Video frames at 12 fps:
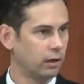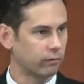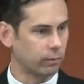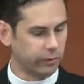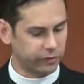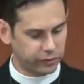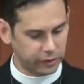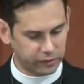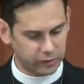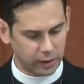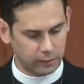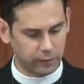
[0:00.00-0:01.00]
from the
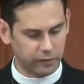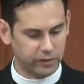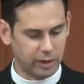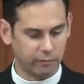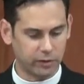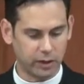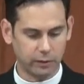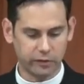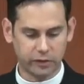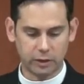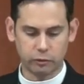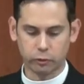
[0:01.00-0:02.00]
16th and 17th
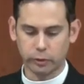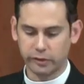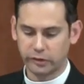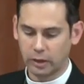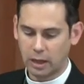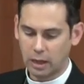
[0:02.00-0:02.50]
centuries